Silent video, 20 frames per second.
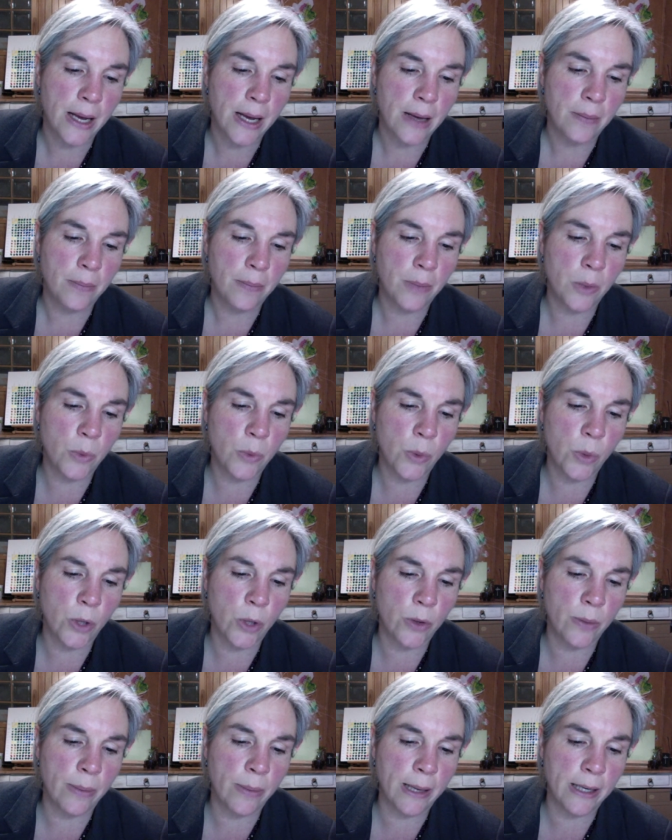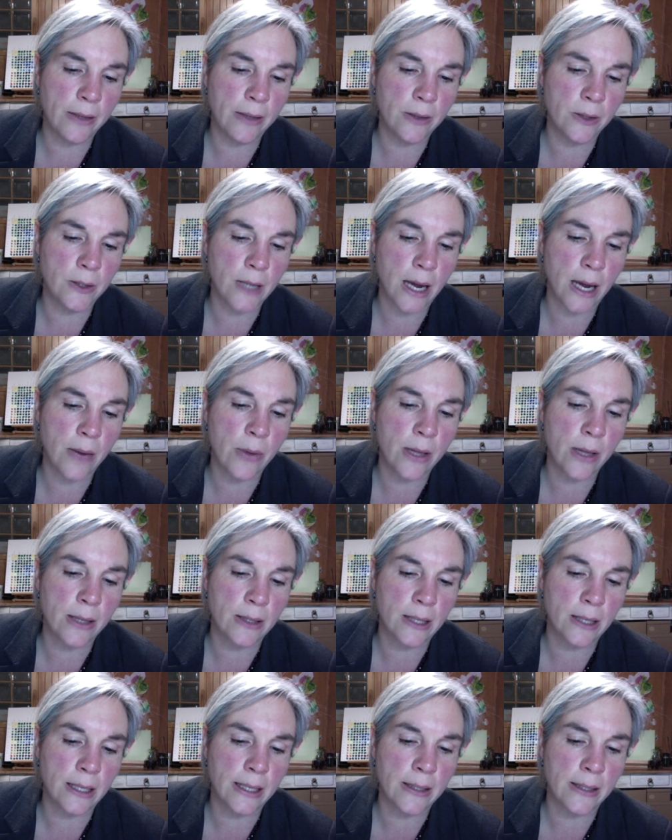"But we want Rebekah to stay with
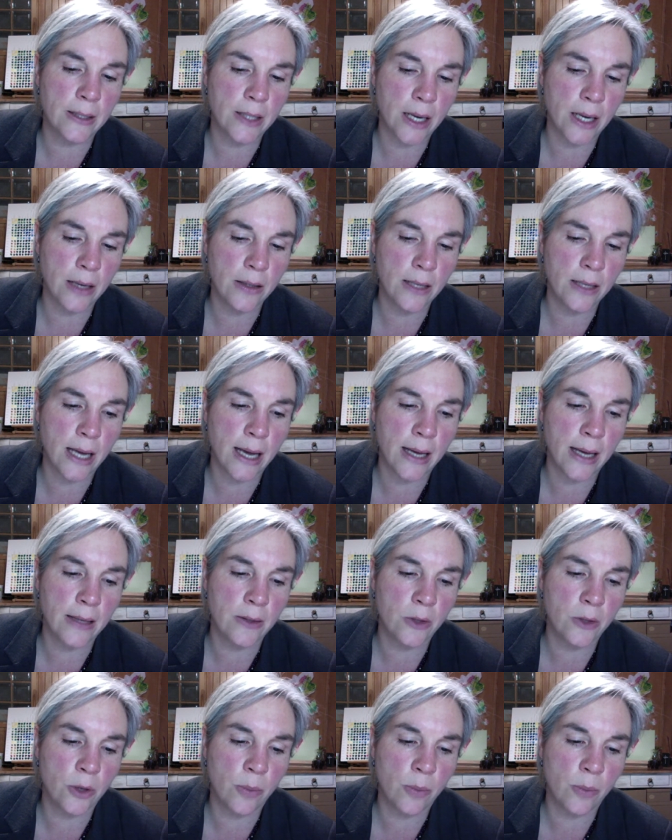us at least 10 days,